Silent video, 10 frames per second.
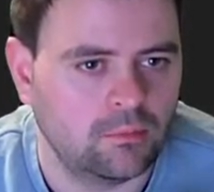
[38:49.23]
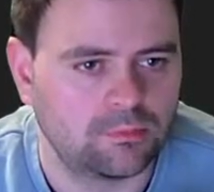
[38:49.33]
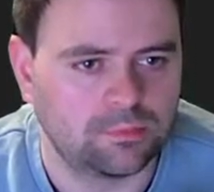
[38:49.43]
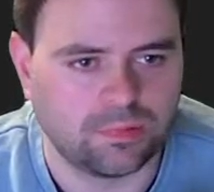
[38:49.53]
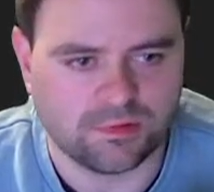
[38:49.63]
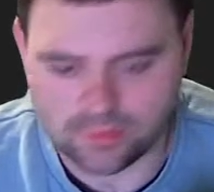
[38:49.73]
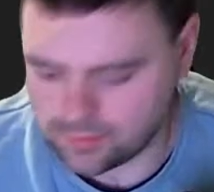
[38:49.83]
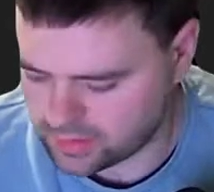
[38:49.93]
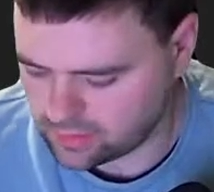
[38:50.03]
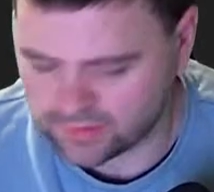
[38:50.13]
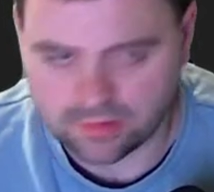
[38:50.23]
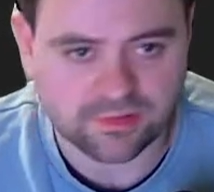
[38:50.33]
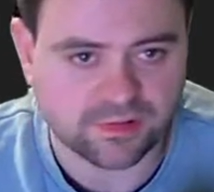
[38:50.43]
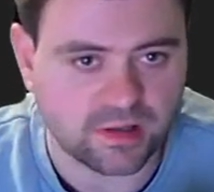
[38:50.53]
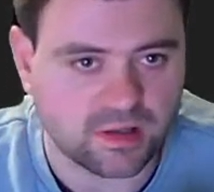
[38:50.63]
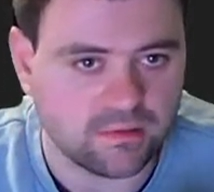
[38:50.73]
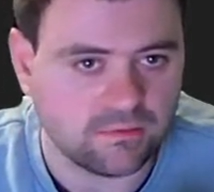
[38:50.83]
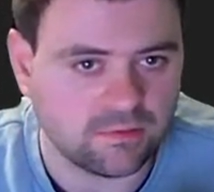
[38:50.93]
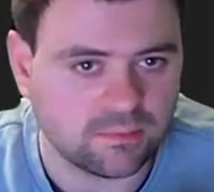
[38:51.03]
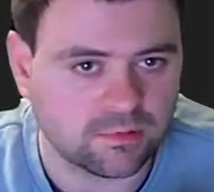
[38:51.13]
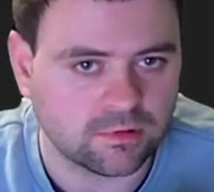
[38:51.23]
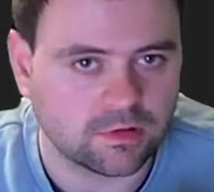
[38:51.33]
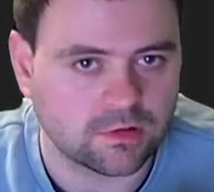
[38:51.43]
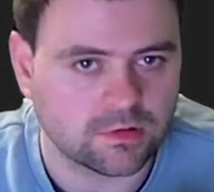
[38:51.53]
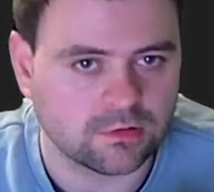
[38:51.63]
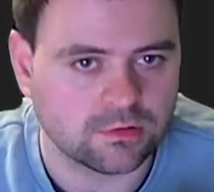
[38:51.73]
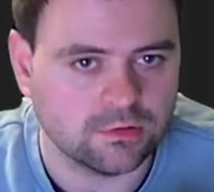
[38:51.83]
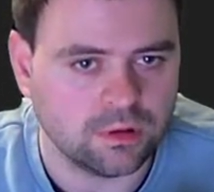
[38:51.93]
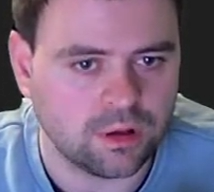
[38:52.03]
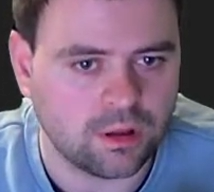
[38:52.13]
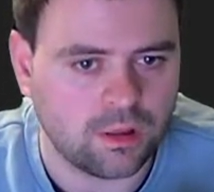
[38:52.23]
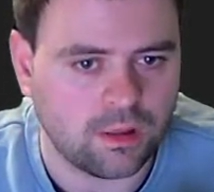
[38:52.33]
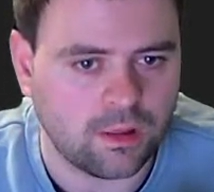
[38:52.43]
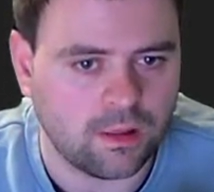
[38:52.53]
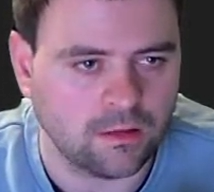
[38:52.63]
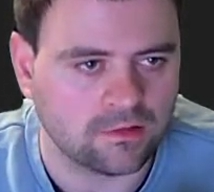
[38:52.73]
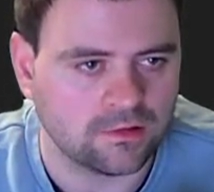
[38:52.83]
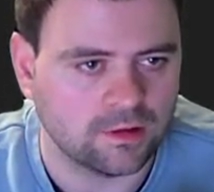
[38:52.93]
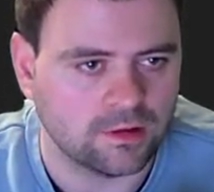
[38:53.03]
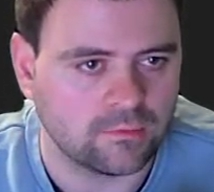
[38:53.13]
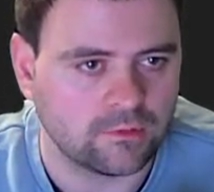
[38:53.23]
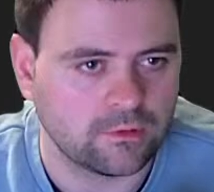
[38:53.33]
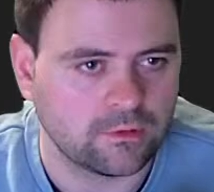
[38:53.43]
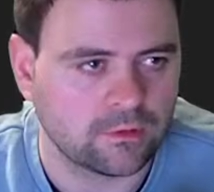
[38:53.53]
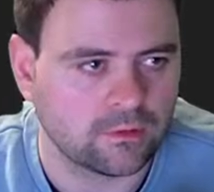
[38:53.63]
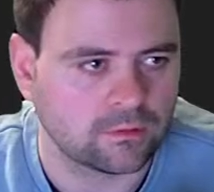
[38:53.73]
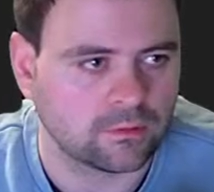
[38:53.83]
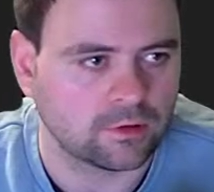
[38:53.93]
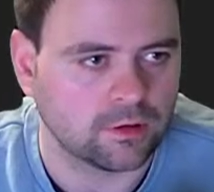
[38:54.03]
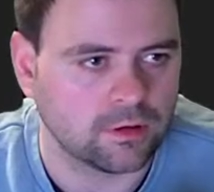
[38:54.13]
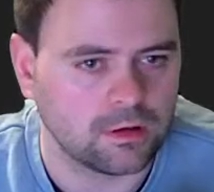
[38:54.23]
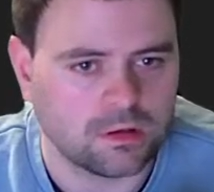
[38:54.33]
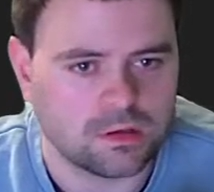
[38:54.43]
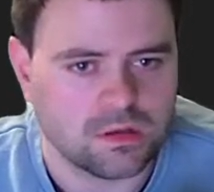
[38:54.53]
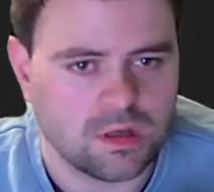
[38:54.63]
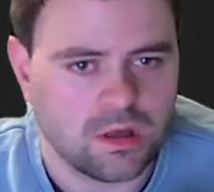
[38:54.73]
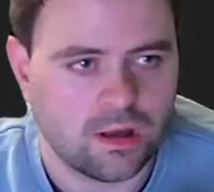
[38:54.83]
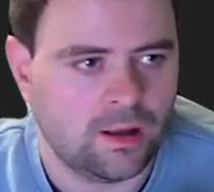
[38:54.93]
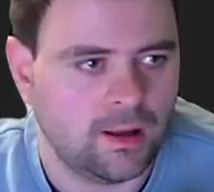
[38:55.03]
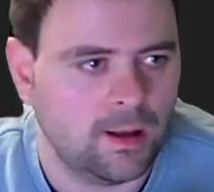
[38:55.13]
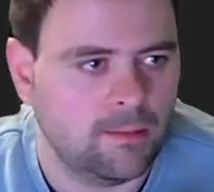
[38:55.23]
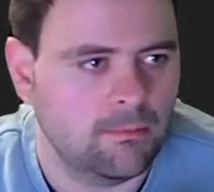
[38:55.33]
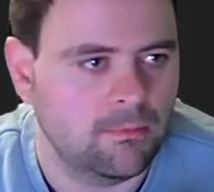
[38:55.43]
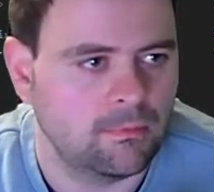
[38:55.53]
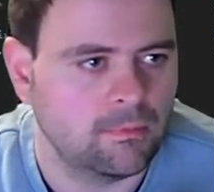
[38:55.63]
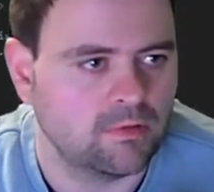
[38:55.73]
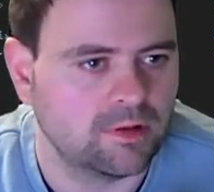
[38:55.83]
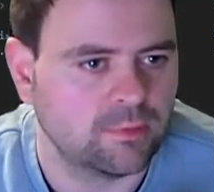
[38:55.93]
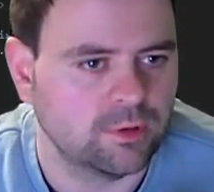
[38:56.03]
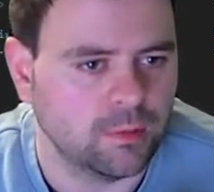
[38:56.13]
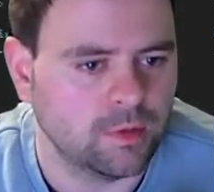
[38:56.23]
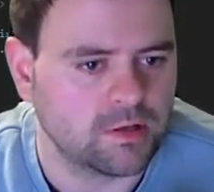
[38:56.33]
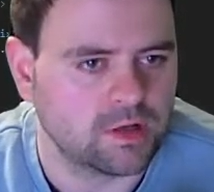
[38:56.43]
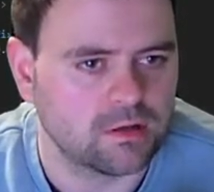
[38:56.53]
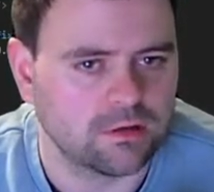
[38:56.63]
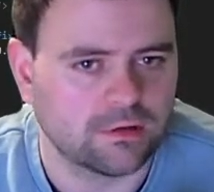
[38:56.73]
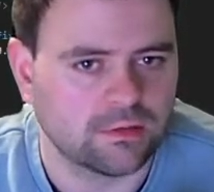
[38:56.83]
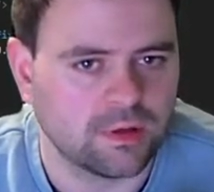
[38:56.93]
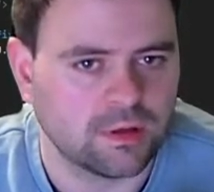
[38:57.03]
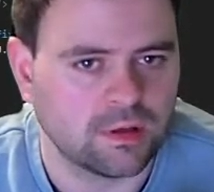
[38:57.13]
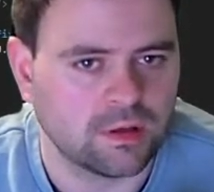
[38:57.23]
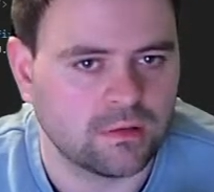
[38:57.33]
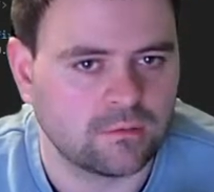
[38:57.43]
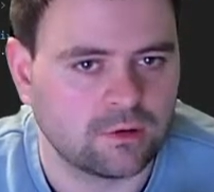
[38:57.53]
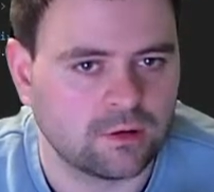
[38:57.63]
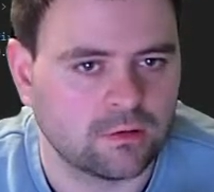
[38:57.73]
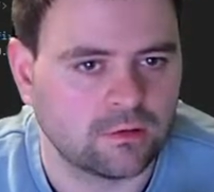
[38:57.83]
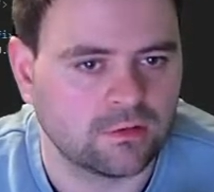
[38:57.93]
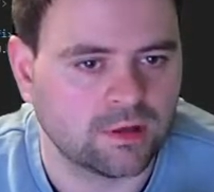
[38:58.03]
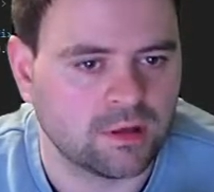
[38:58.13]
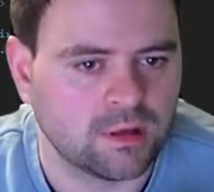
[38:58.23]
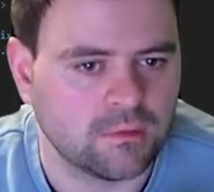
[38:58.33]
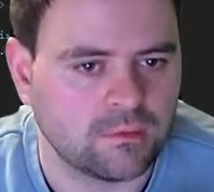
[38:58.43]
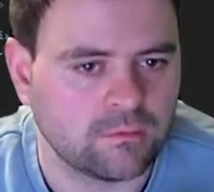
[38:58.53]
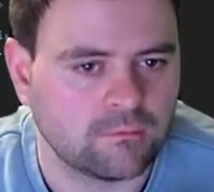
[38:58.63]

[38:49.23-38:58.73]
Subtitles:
Presumably auto saves, but unsure. Save. Okay. There's another one that I made changes to here. File save.